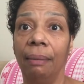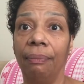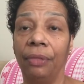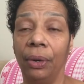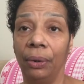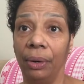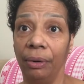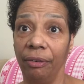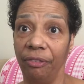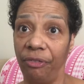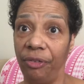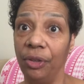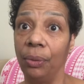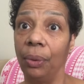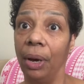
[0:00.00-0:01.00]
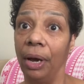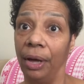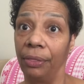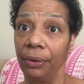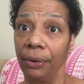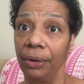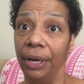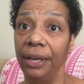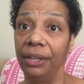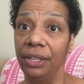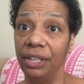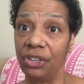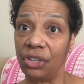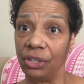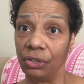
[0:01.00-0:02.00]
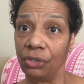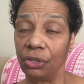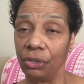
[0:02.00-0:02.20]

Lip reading: there are a few other additions